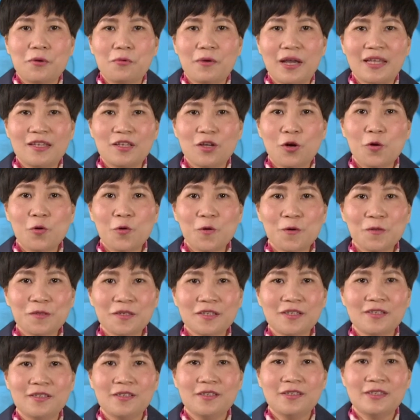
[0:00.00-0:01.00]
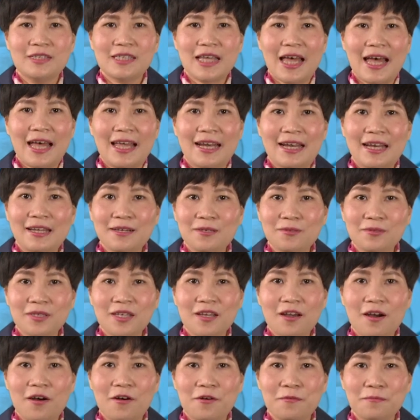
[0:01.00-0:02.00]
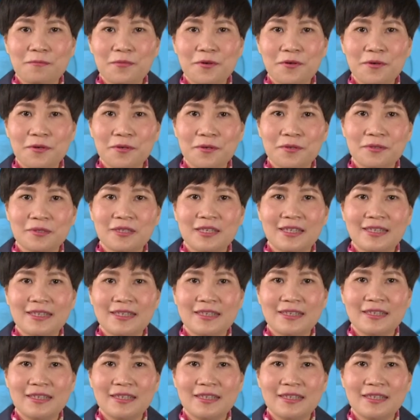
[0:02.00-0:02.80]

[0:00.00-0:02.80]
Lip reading: When all the goods are loaded on board,